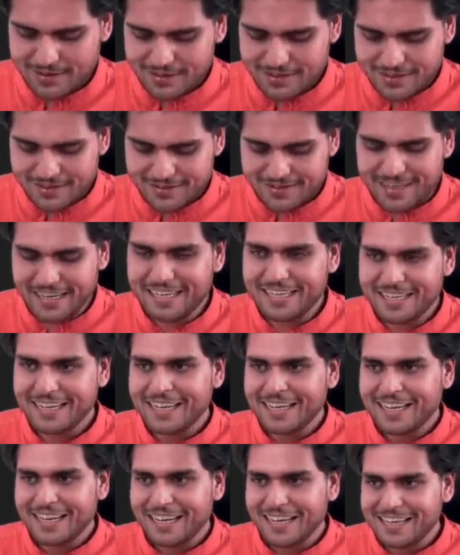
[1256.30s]
right?
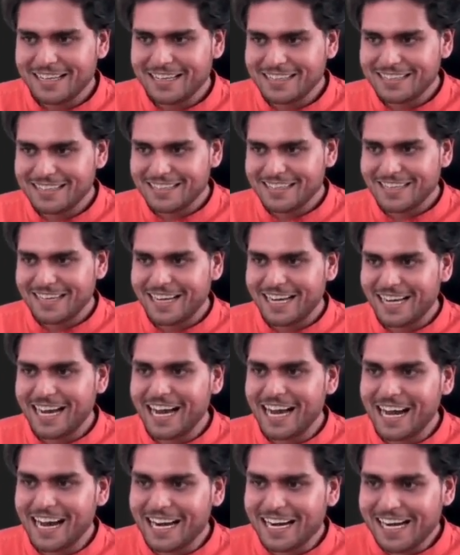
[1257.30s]

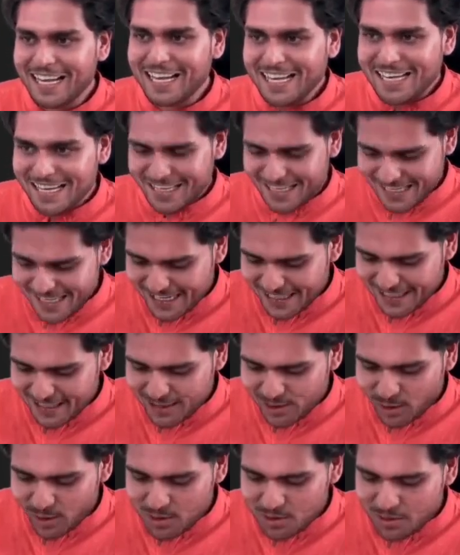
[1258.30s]
And let us
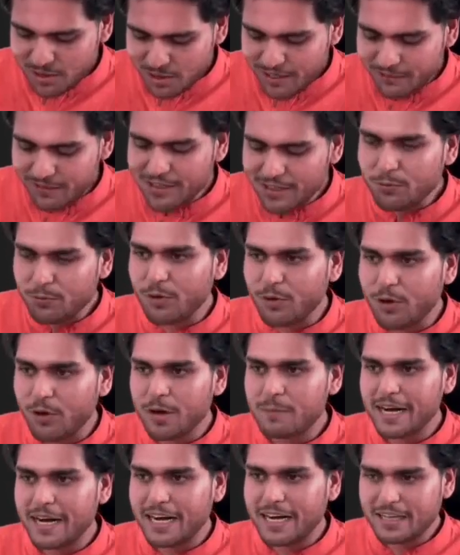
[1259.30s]
also give it a
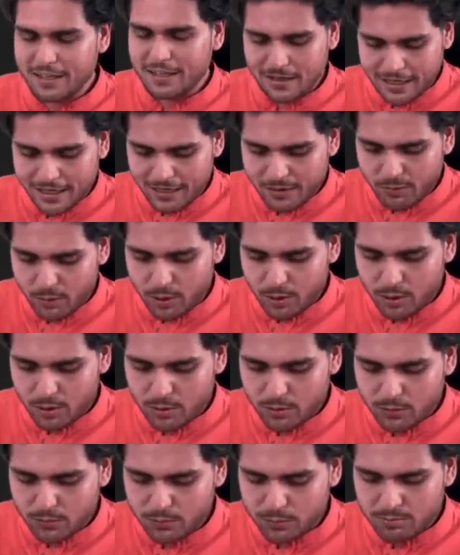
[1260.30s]
format. I want
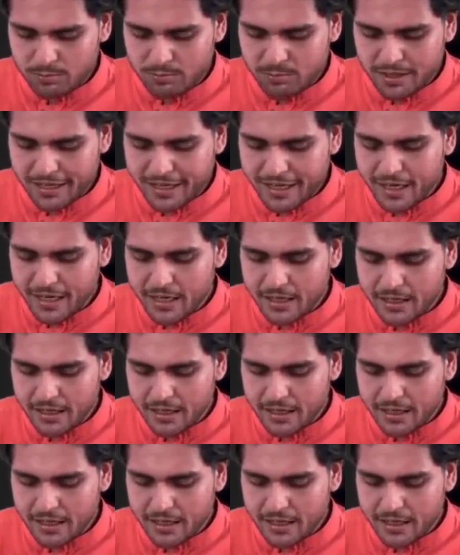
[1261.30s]
to read it in